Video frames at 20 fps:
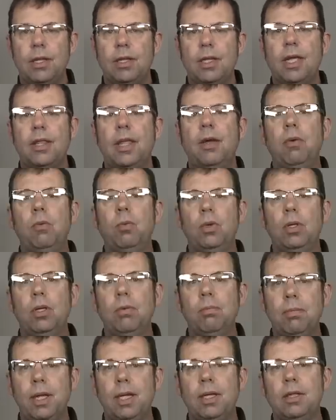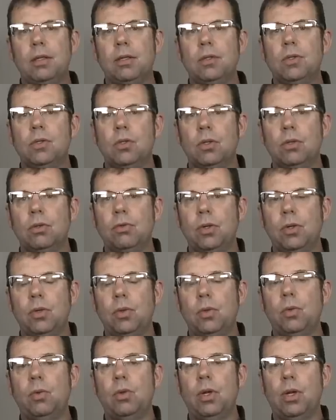Now that will make the
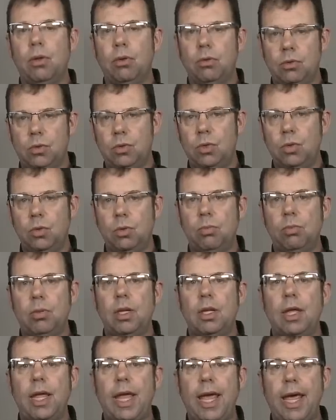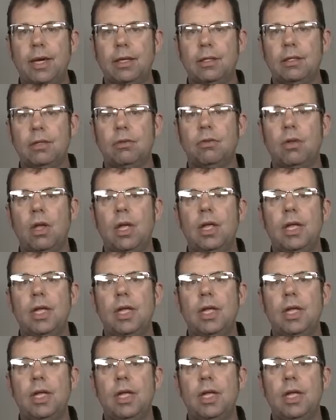servo zoom active.